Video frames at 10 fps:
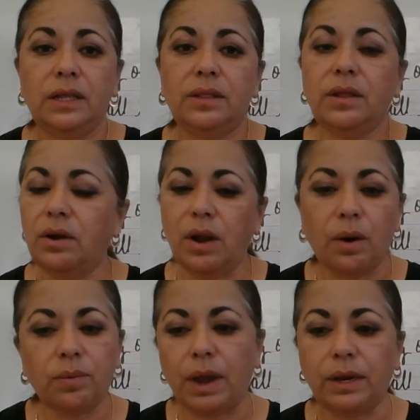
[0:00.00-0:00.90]
that are
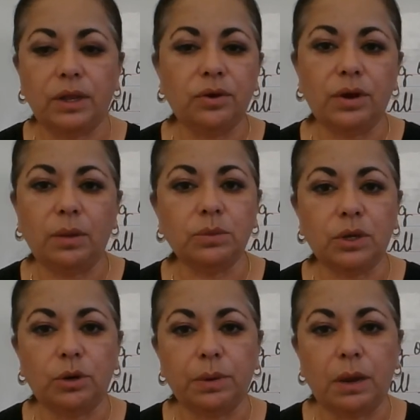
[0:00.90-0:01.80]
not writing your names
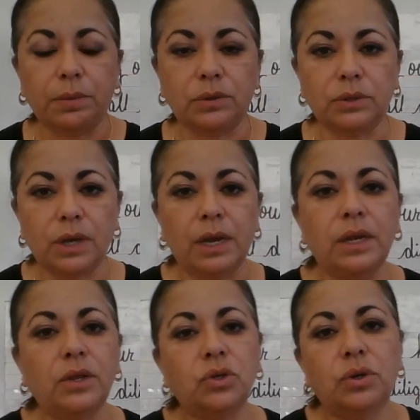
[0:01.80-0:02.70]
on your papers. I
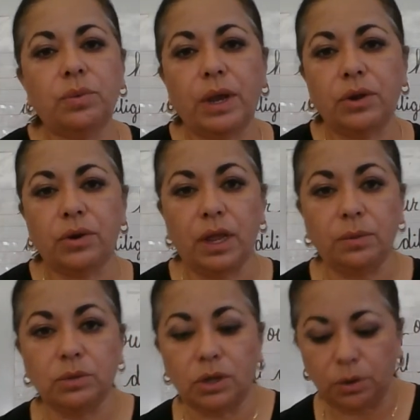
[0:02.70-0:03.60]
need you to write your
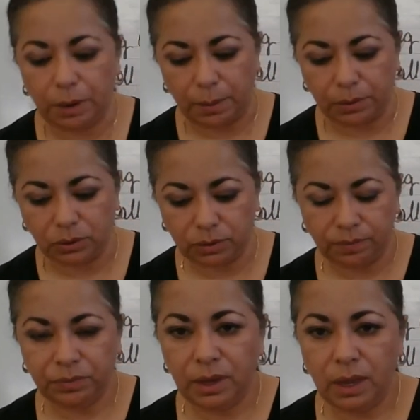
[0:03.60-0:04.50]
names on your papers
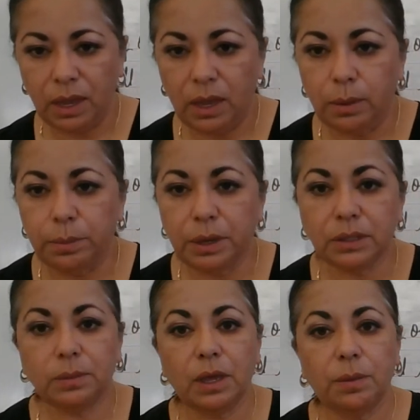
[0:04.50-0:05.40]

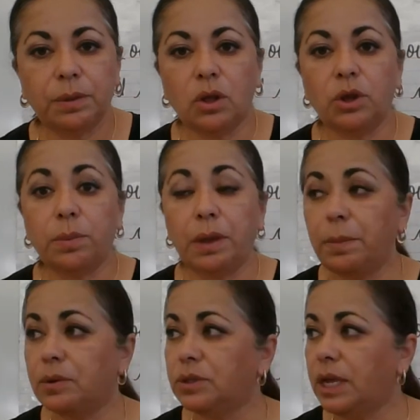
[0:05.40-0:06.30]
because I'm keeping all your
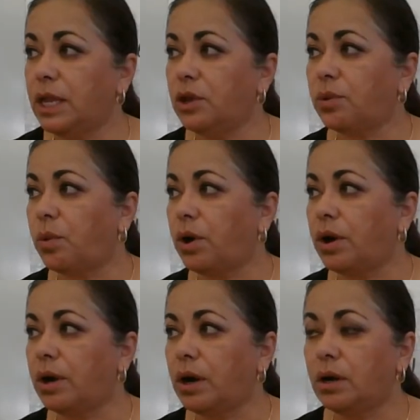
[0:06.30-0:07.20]
papers in
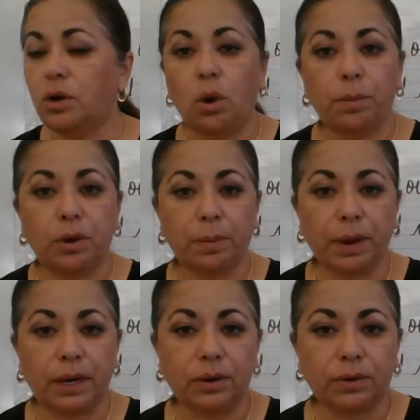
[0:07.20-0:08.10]
your notebook
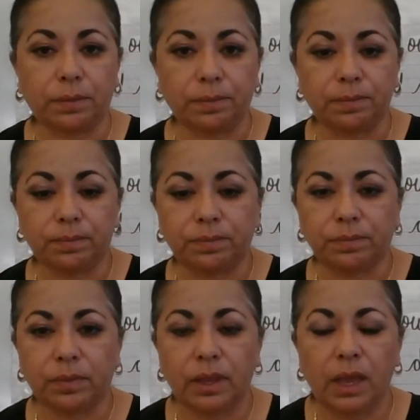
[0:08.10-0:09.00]
binder.
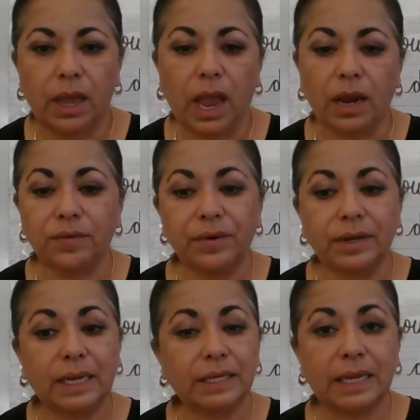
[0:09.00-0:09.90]
And if
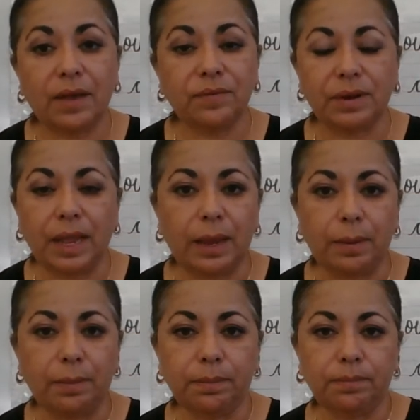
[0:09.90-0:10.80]
it doesn't have a
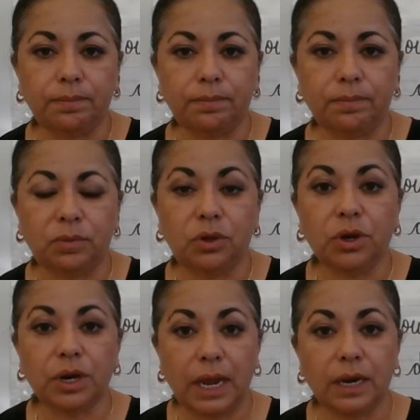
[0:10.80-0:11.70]
name, you're
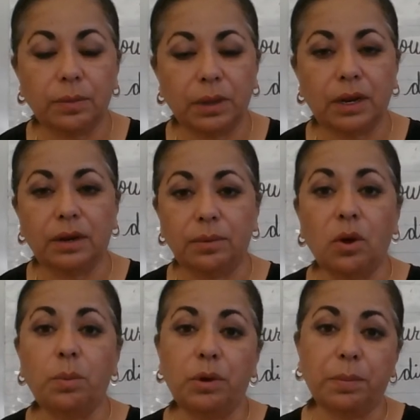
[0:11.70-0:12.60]
going to end up getting a
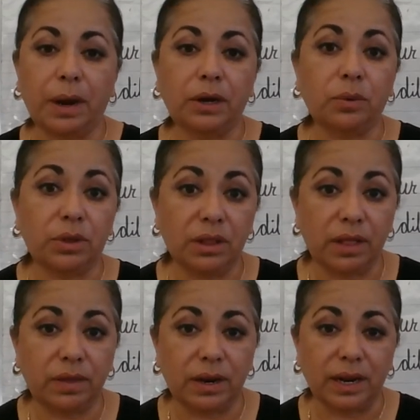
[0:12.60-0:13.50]
notebook binder with
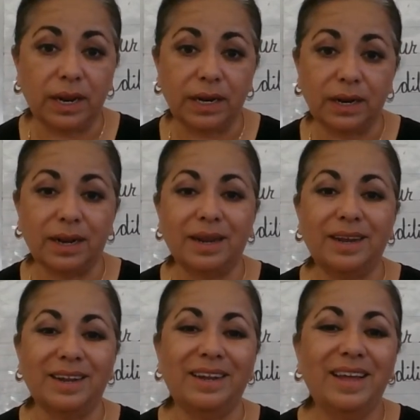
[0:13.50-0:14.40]
nothing in it.
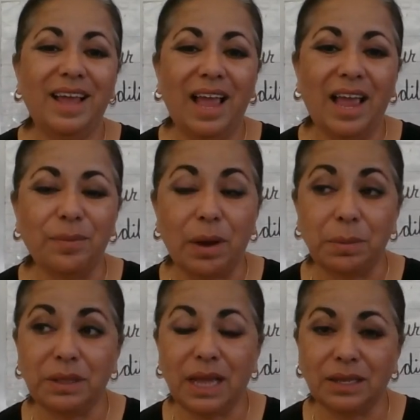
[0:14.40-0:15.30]
and mom
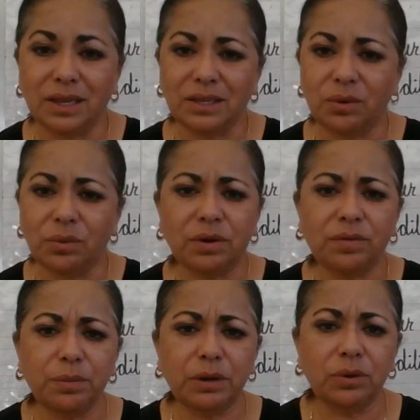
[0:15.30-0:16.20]
and dad's going to say, what have
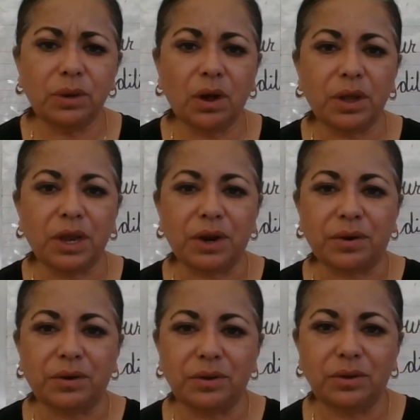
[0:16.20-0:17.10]
you been doing all
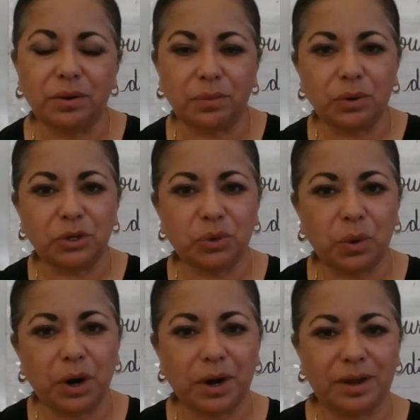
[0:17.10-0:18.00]
year? Your, where's your
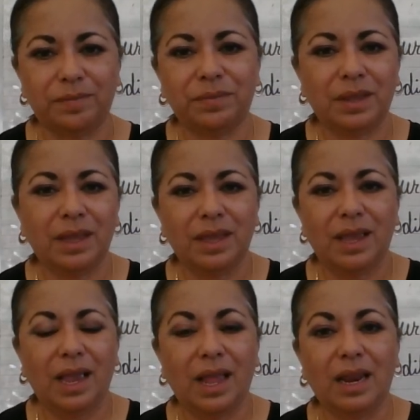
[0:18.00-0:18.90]
work?
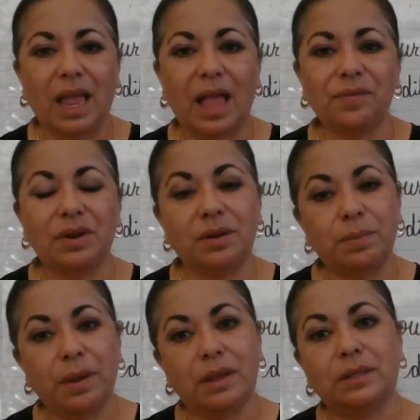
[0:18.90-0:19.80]
And I have it in
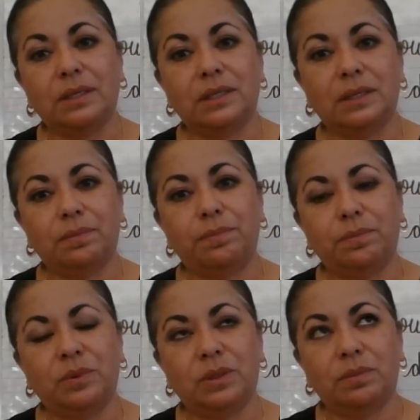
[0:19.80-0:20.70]
a
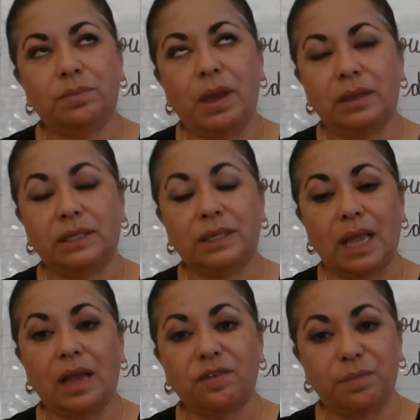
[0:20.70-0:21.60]

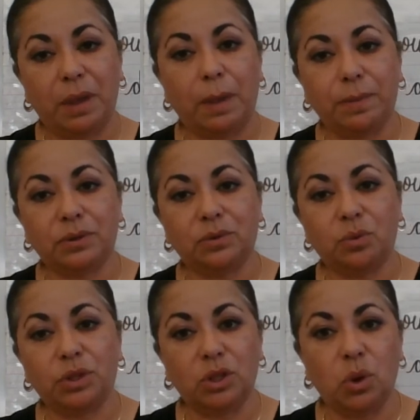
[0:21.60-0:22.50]
stack of papers
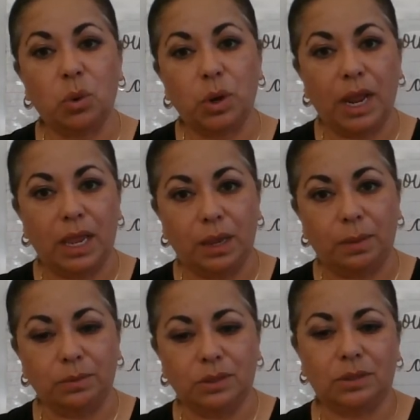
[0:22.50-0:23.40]
with no
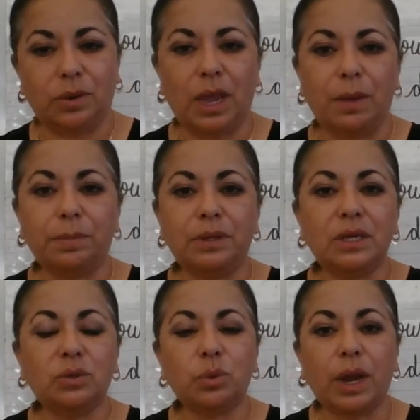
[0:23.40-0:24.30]
names, okay?
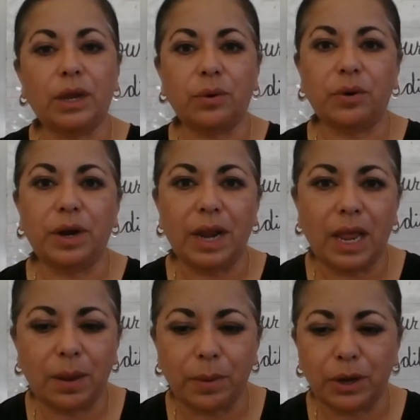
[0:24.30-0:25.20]
Please write your
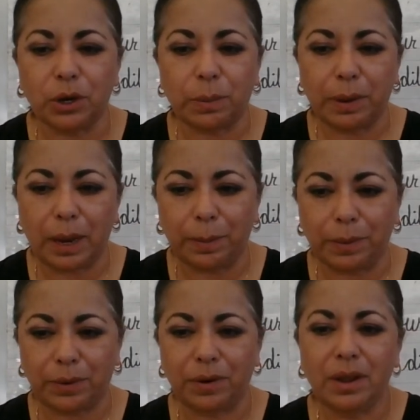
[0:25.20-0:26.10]
name on your
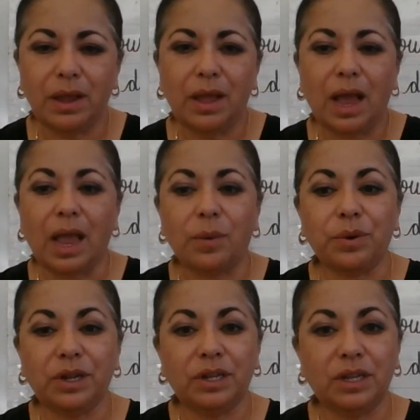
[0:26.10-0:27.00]
paper. I
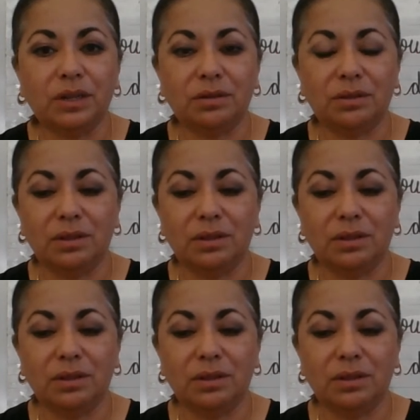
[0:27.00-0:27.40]
already did